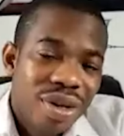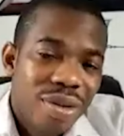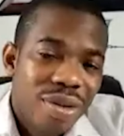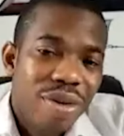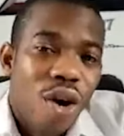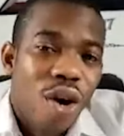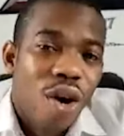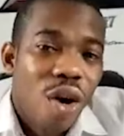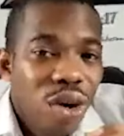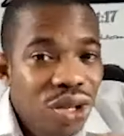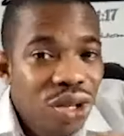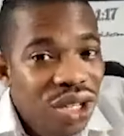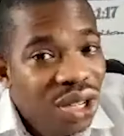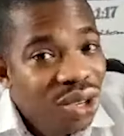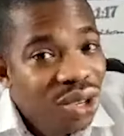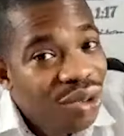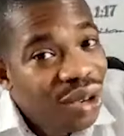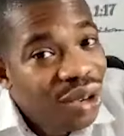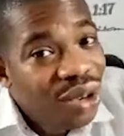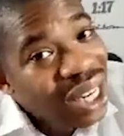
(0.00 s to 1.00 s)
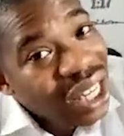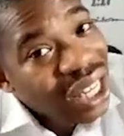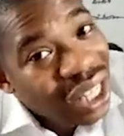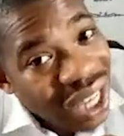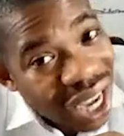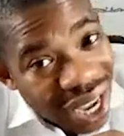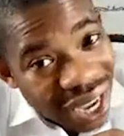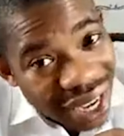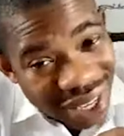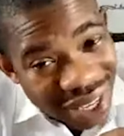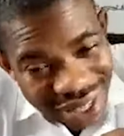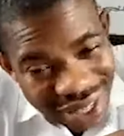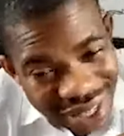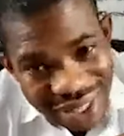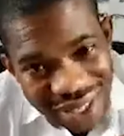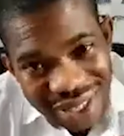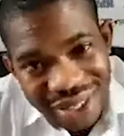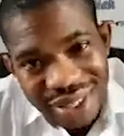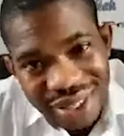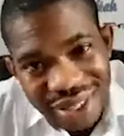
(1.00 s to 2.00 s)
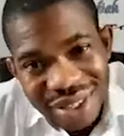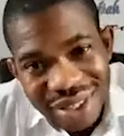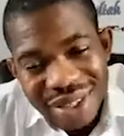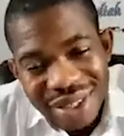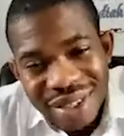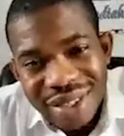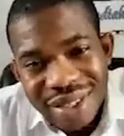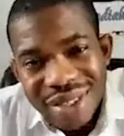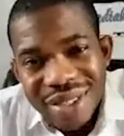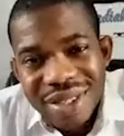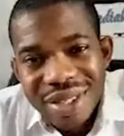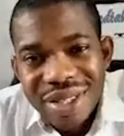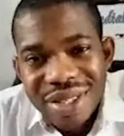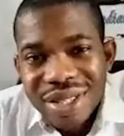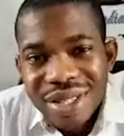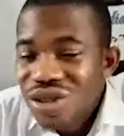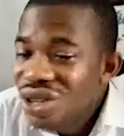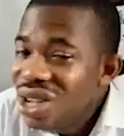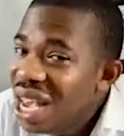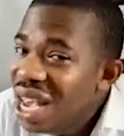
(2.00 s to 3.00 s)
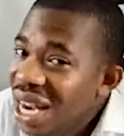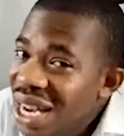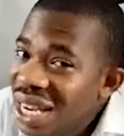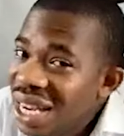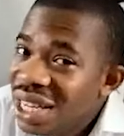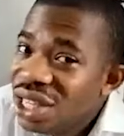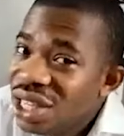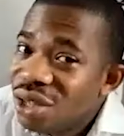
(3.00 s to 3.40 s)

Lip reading: Because the reason is this. Sharing